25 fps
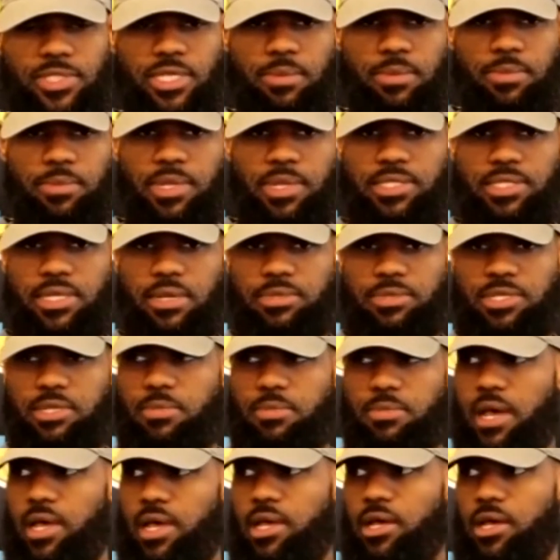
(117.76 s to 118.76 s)
mean, it's up to
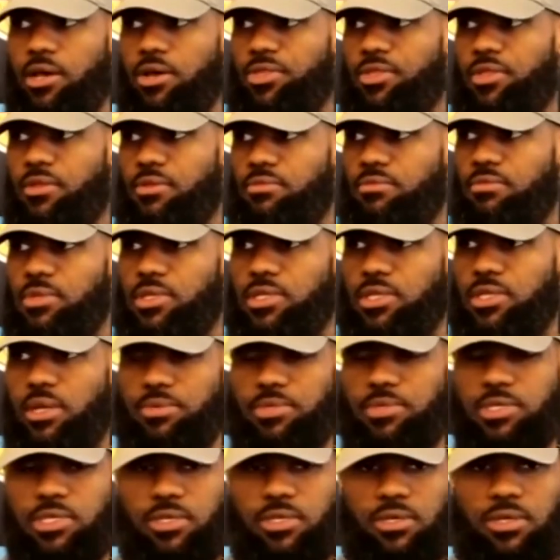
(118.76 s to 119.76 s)
my health. It's up
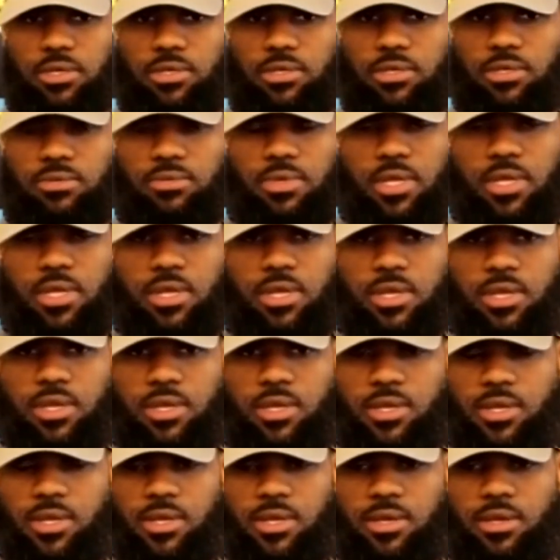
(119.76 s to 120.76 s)
to
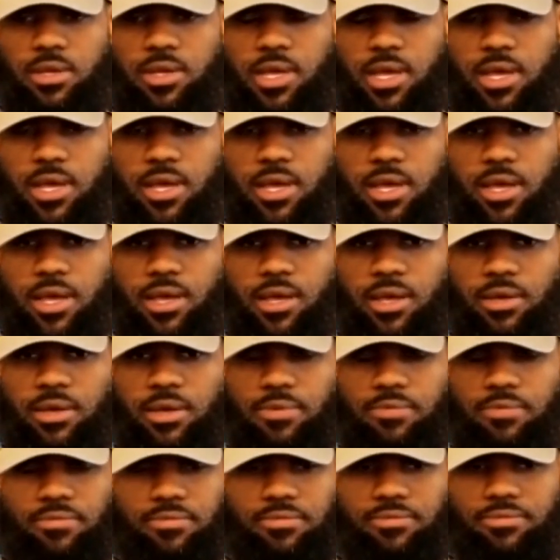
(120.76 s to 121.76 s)

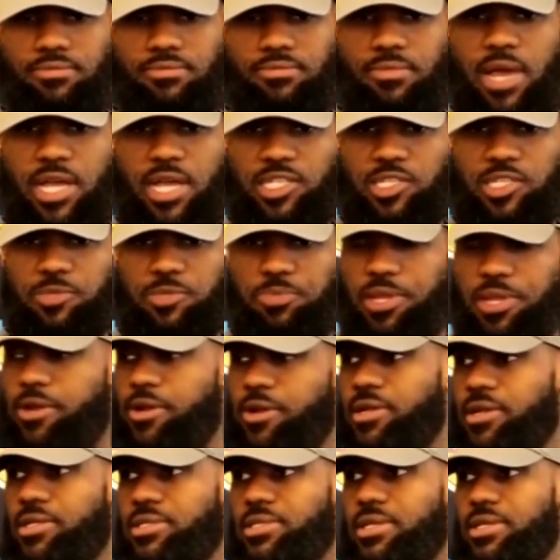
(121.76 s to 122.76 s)
my spirit. It's up